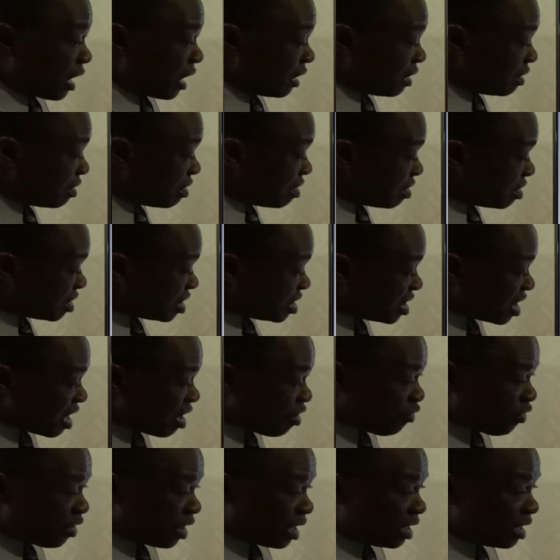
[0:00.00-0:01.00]
And
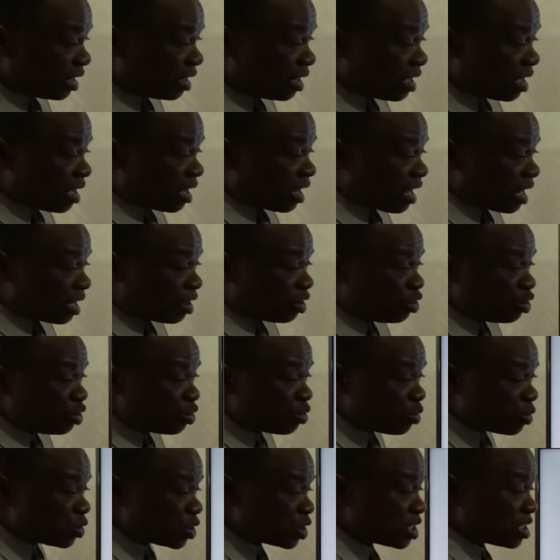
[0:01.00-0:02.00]
7 can
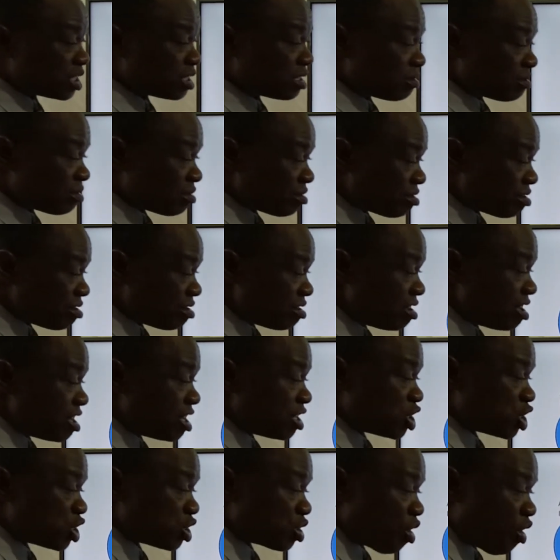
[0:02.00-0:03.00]
use
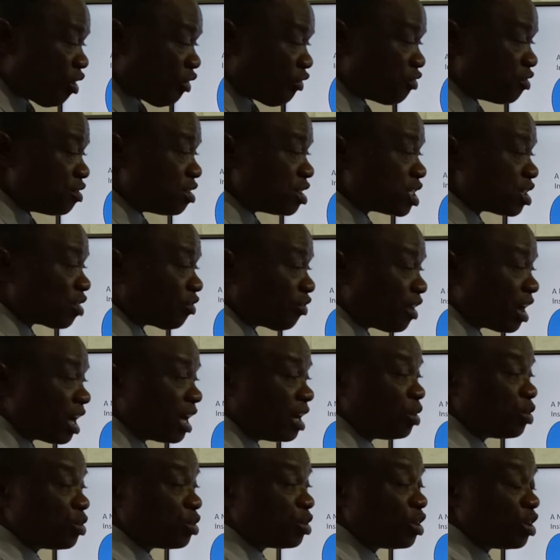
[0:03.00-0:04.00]
each of these
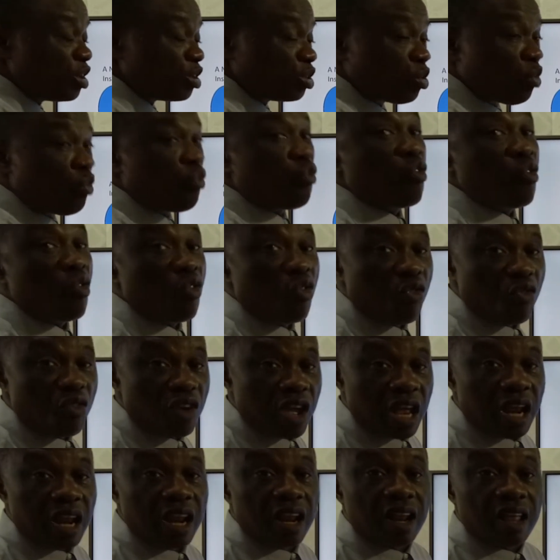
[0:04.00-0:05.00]
values to
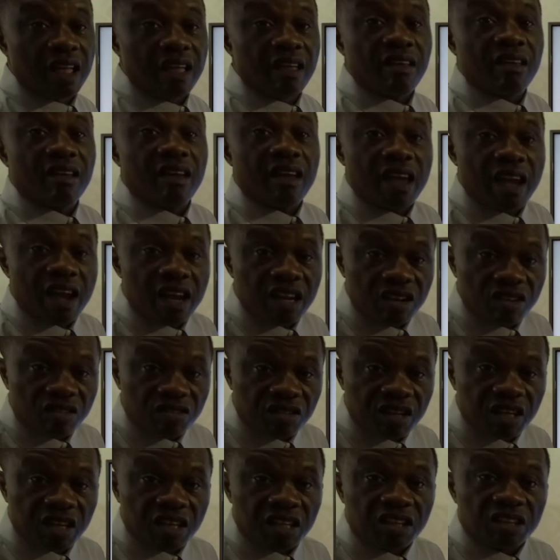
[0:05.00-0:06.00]
fulfill
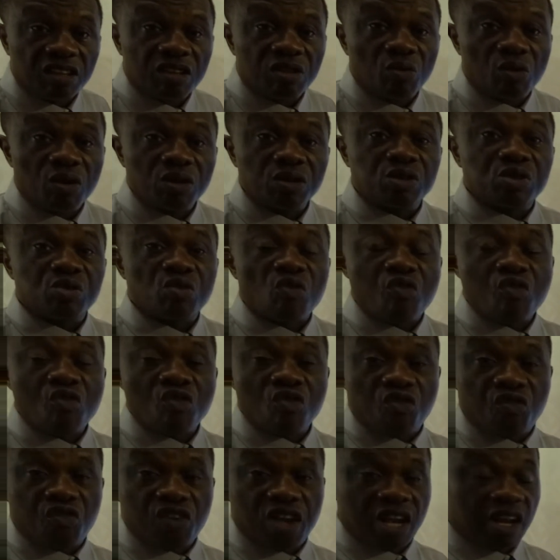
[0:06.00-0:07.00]
anything it wants to
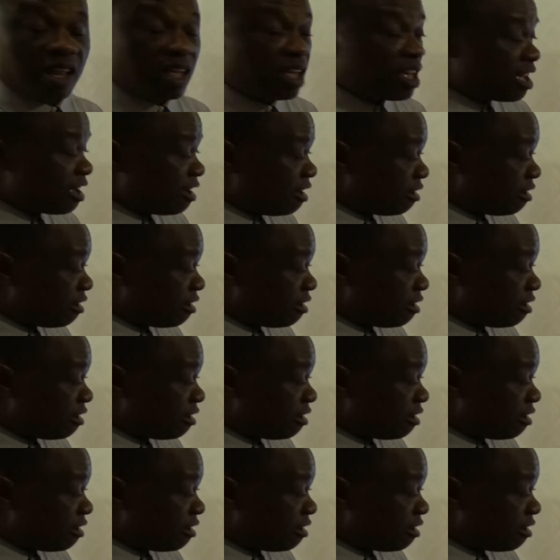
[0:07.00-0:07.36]
fulfill.